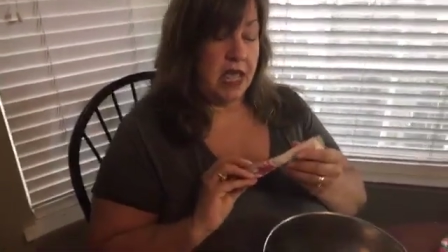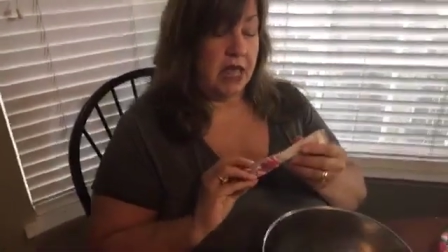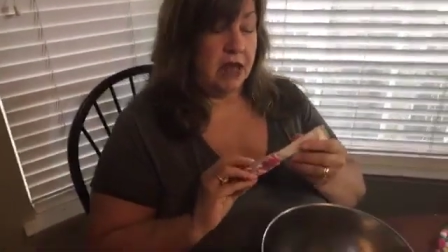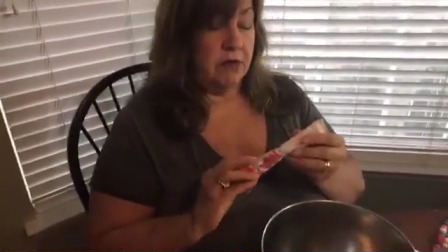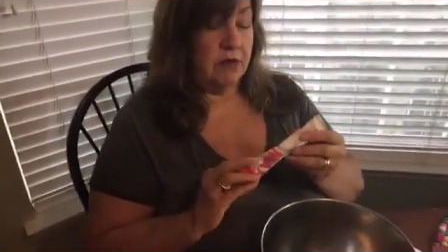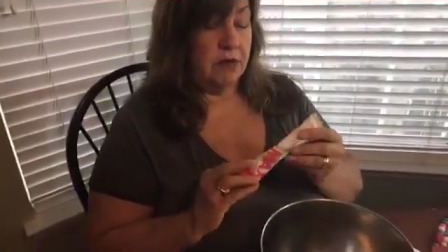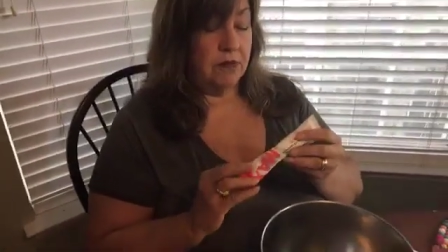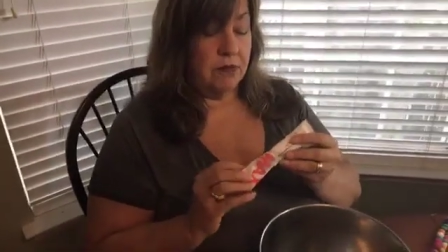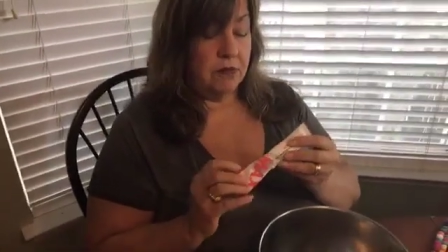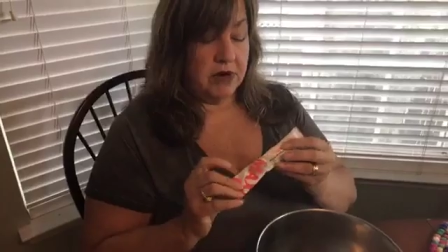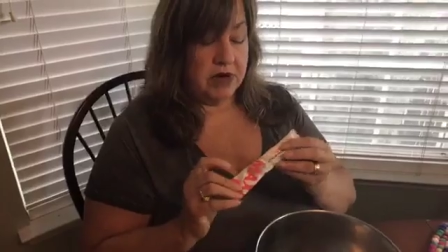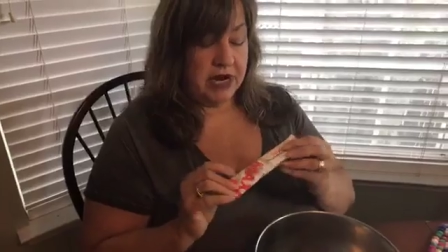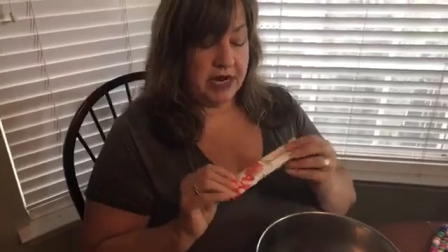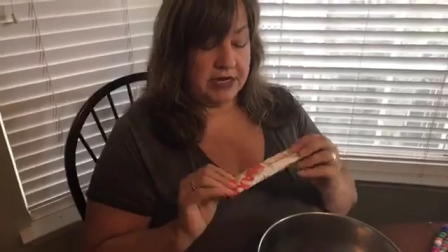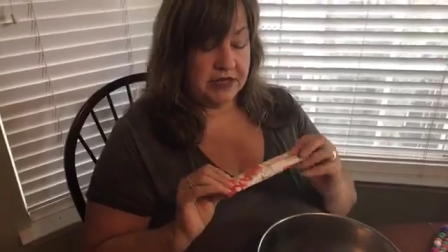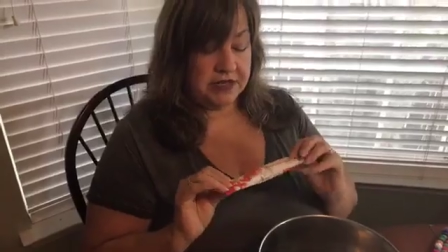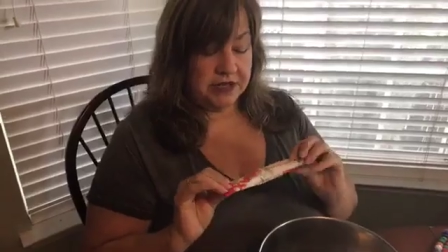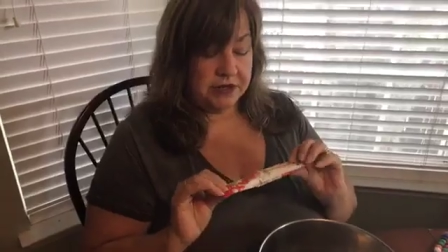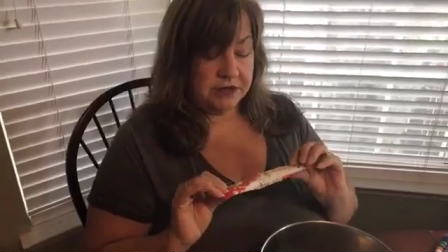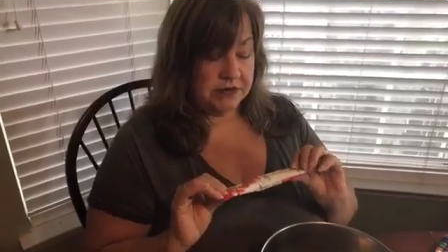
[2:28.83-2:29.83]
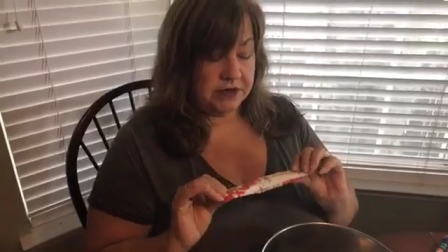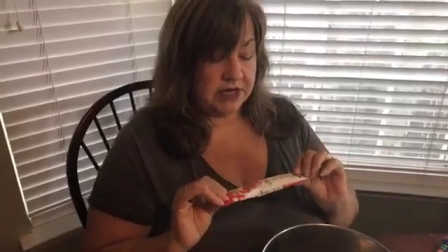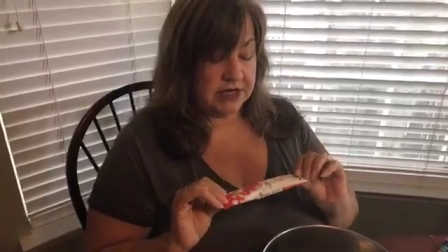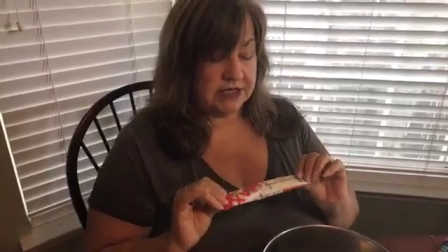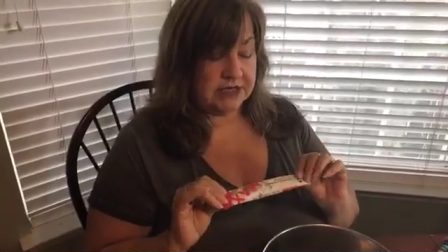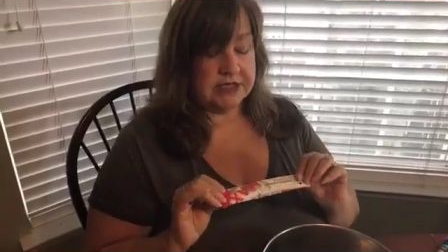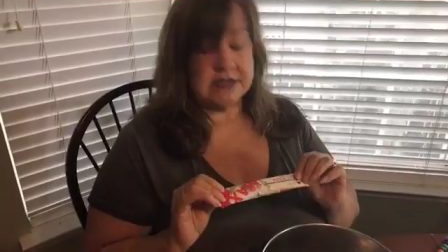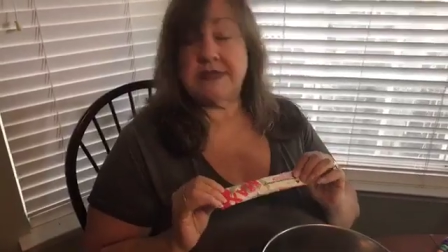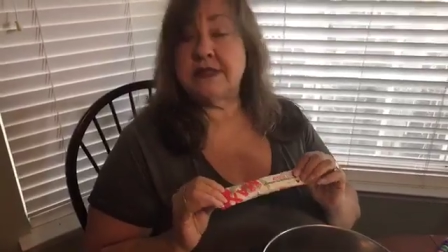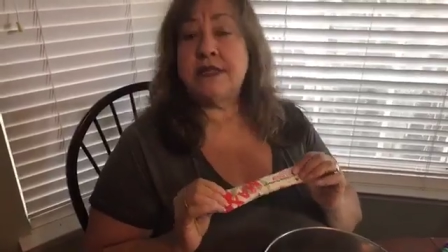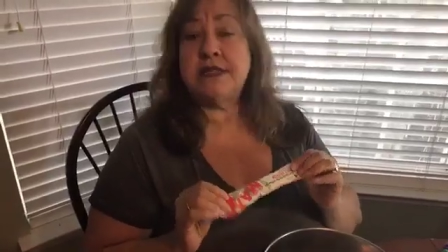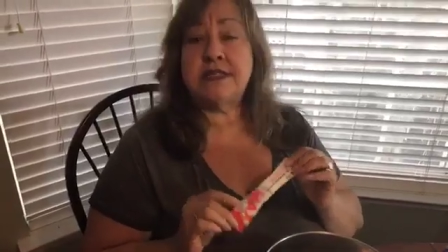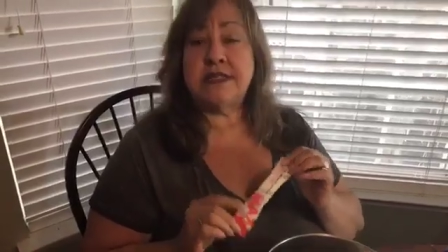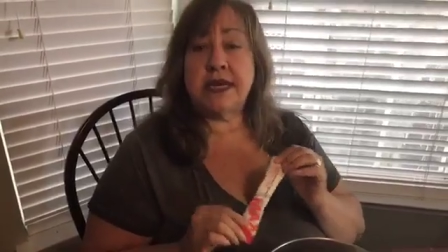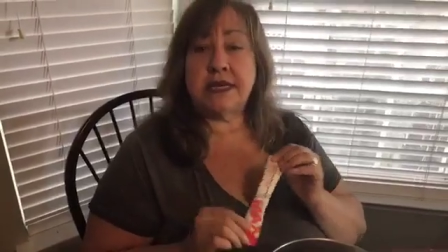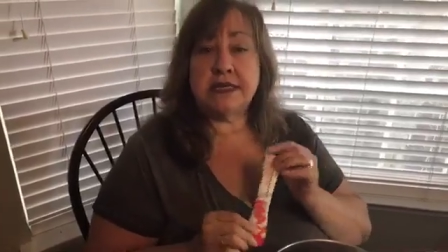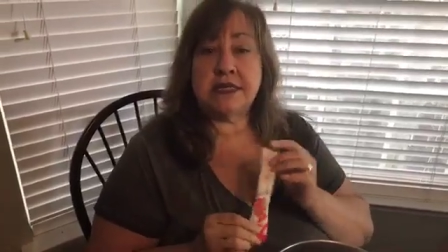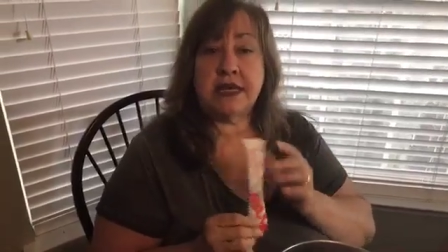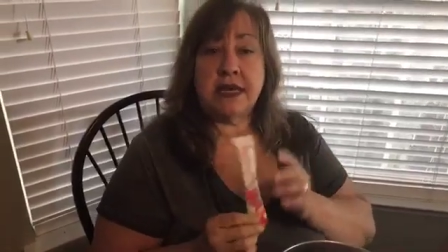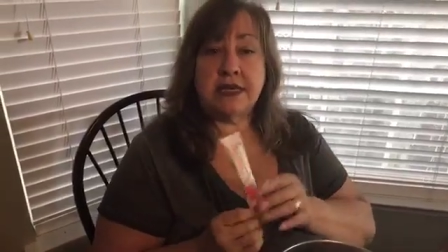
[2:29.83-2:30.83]
And what I do, because
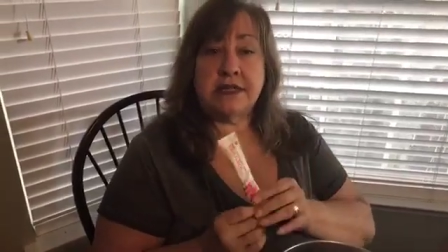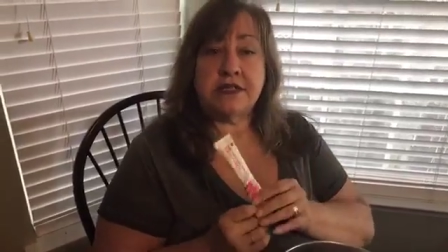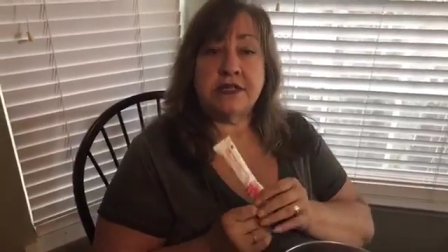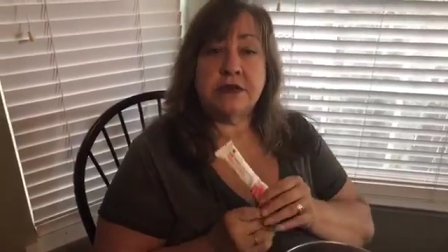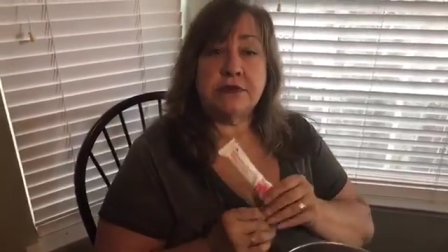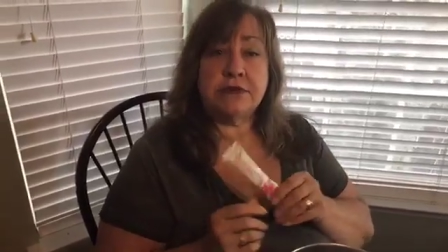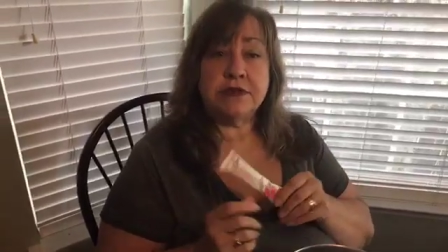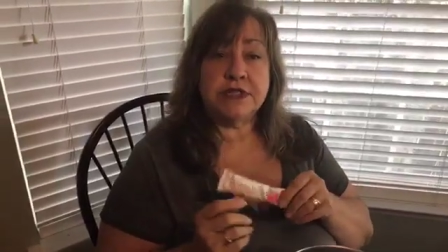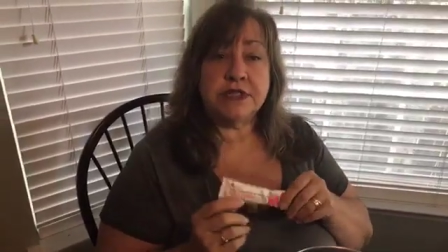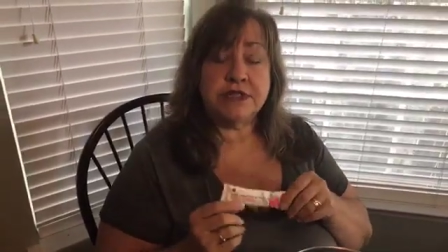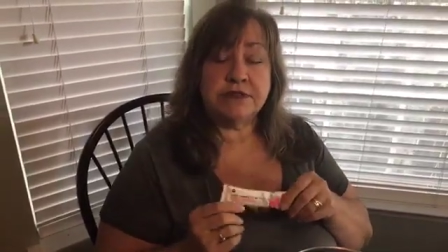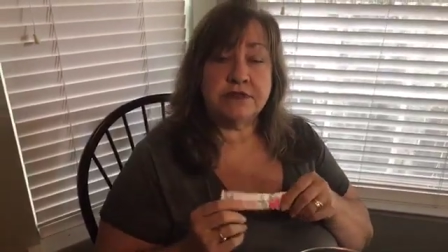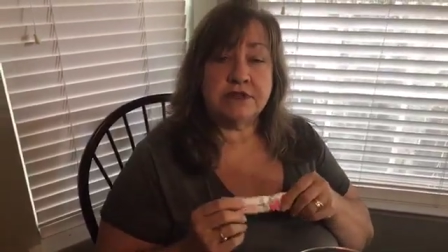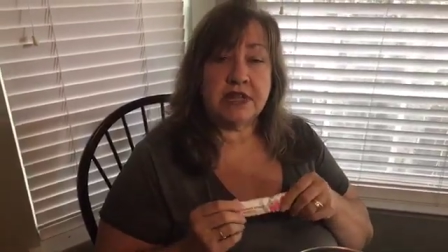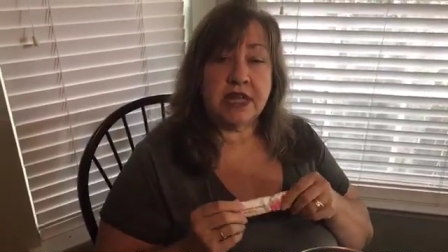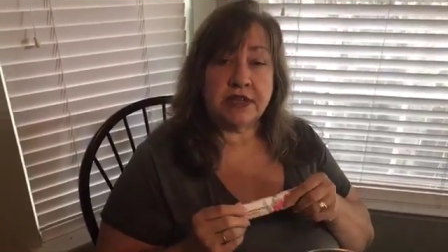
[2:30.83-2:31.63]
since I told you,